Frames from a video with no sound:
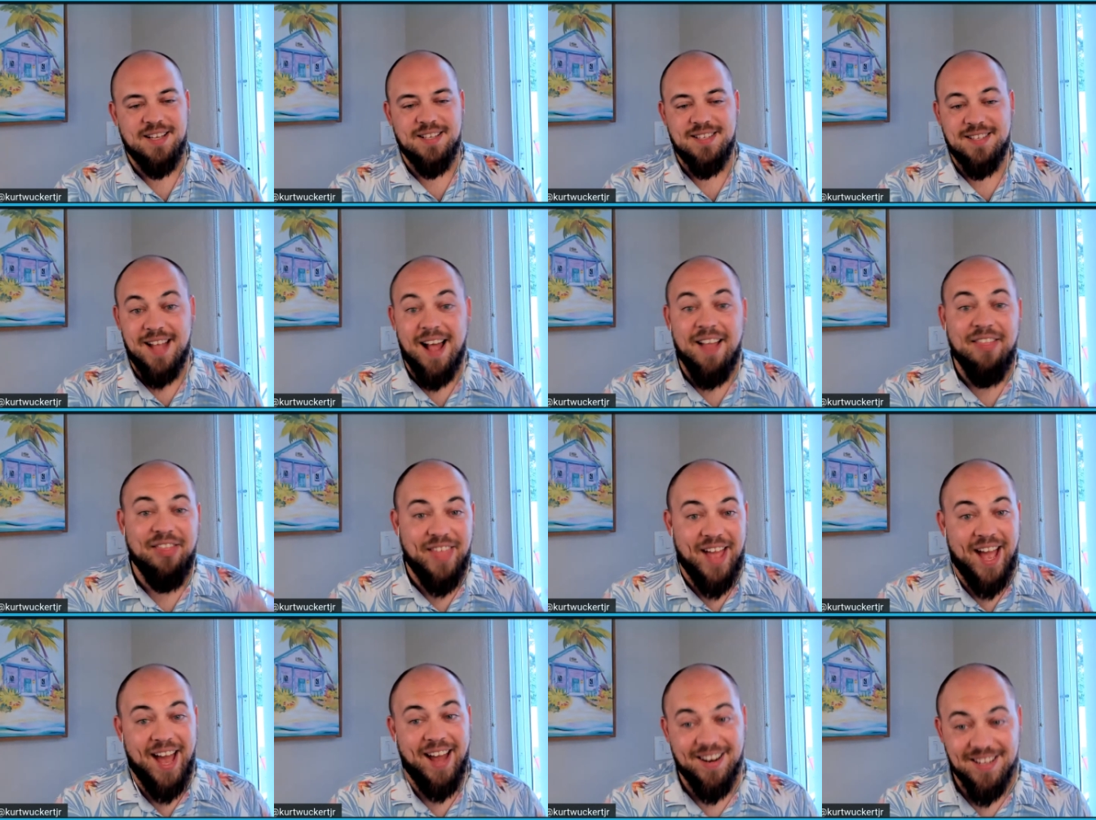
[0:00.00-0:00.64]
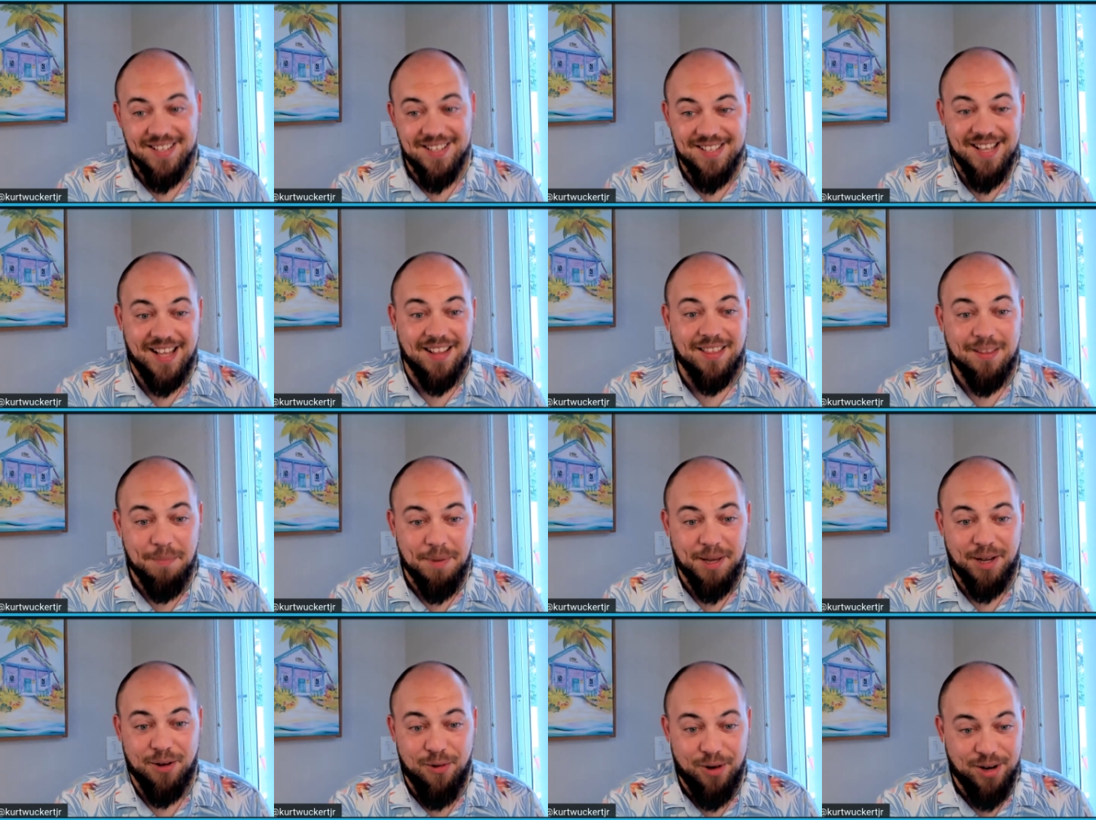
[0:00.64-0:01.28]
It's not that.
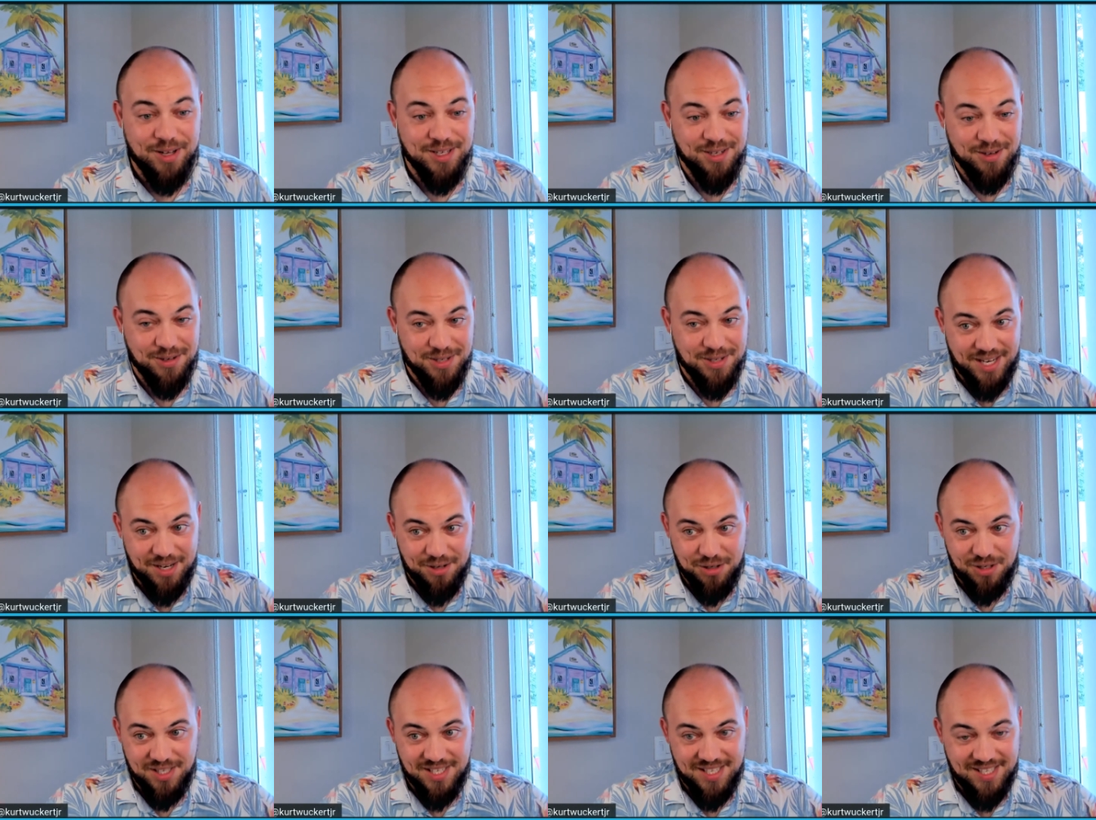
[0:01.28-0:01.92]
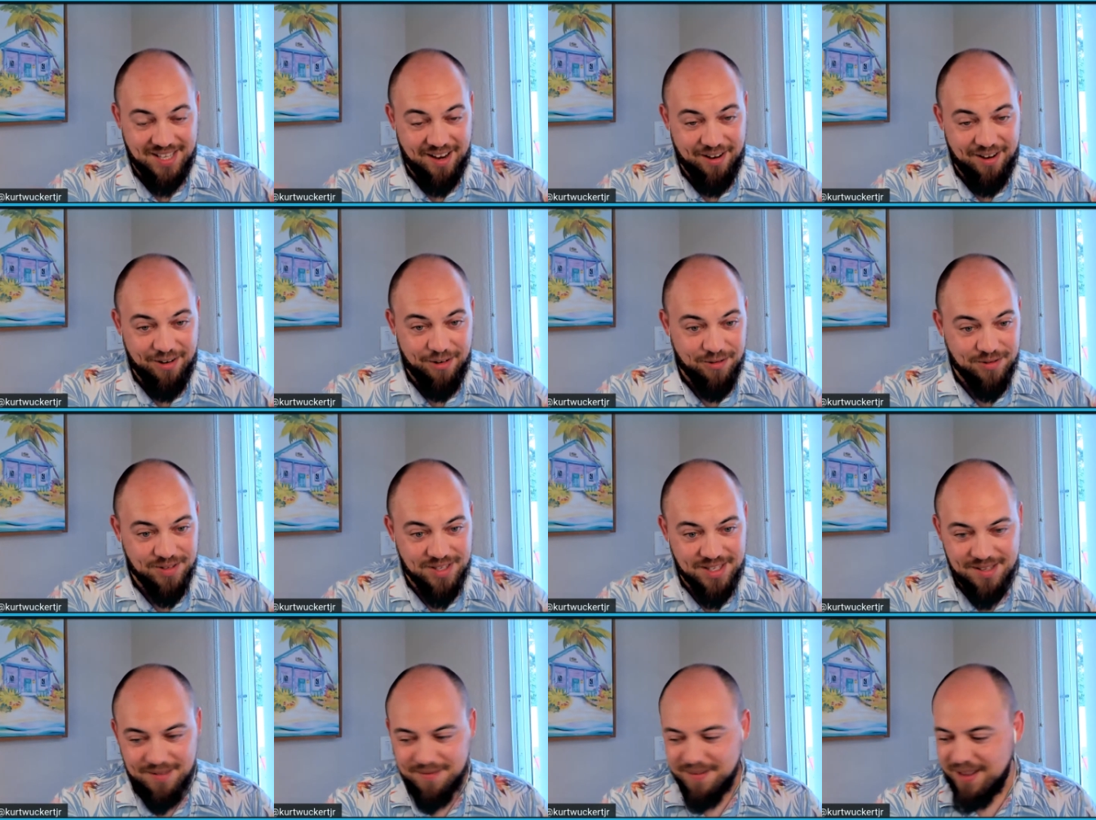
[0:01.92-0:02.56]
It's not the Bitcoin Association
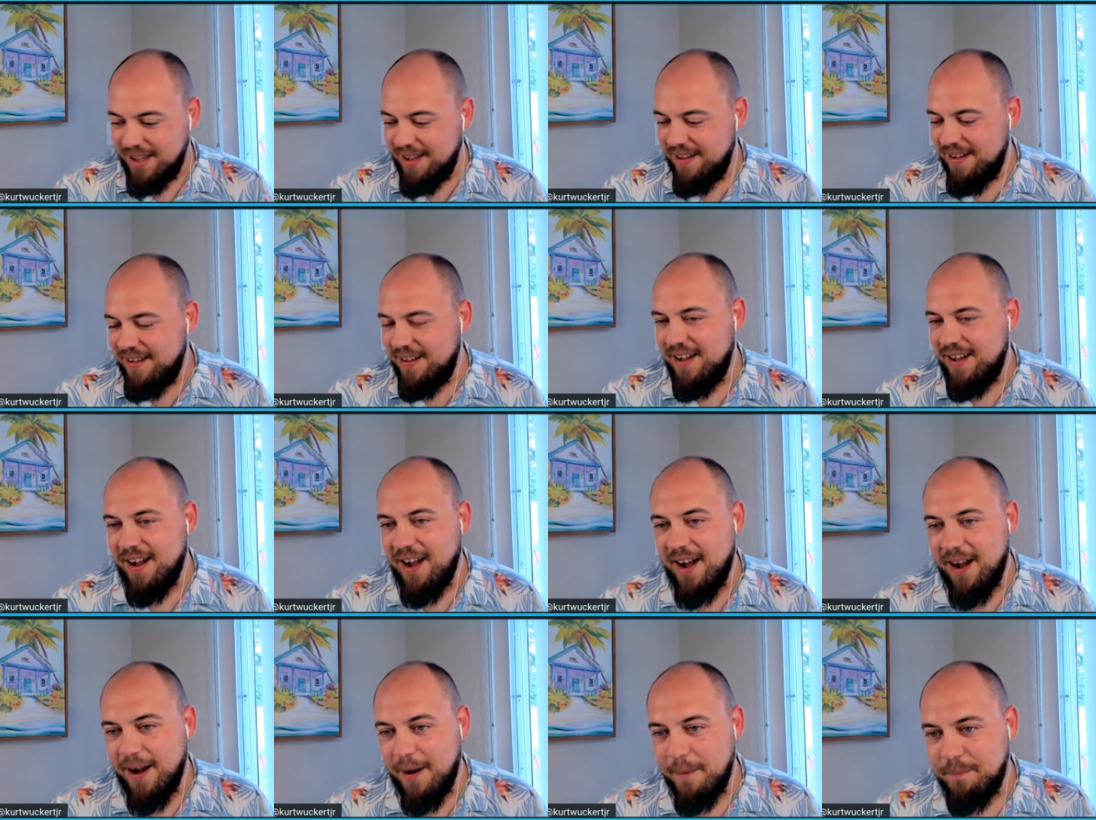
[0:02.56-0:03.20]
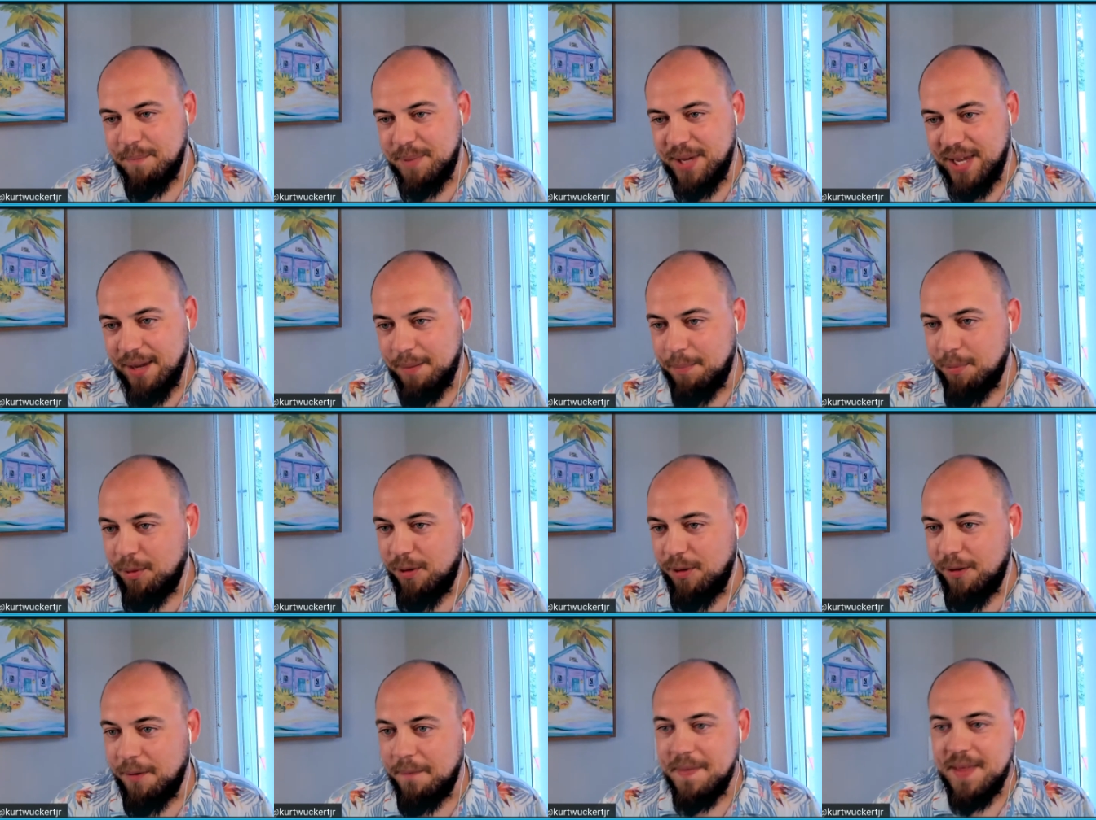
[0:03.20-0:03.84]
standards
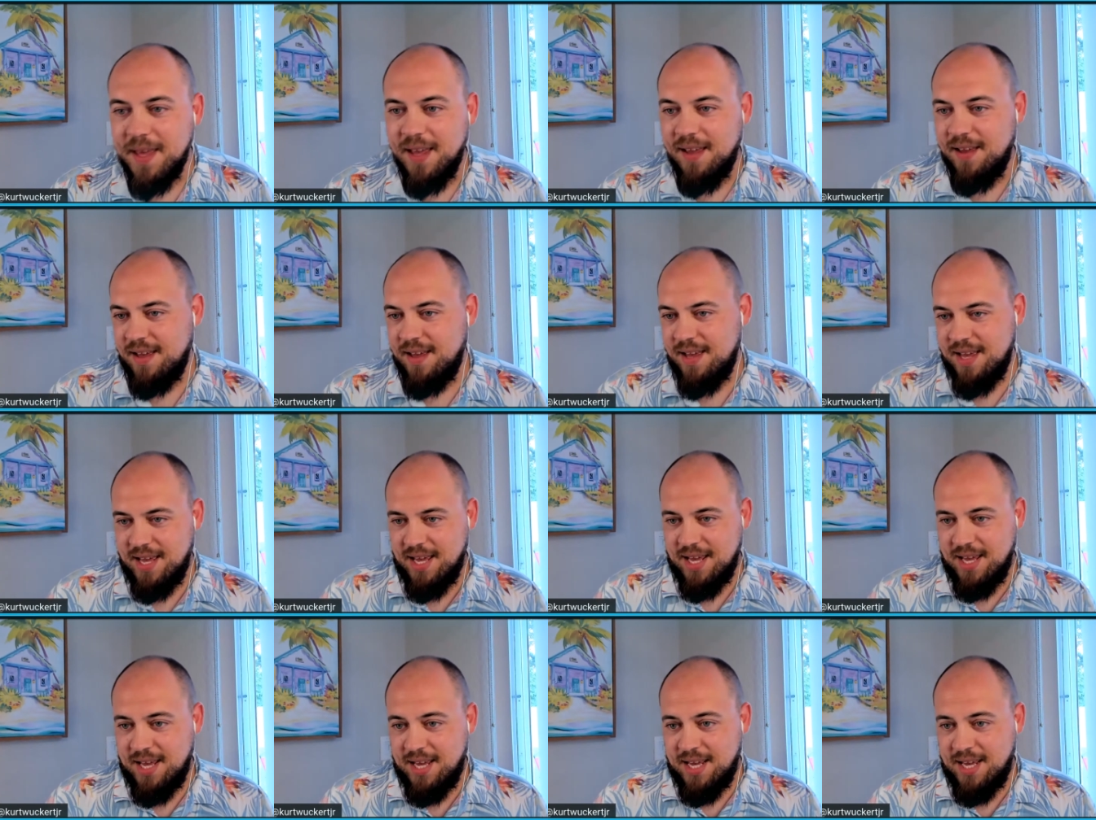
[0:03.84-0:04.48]
people.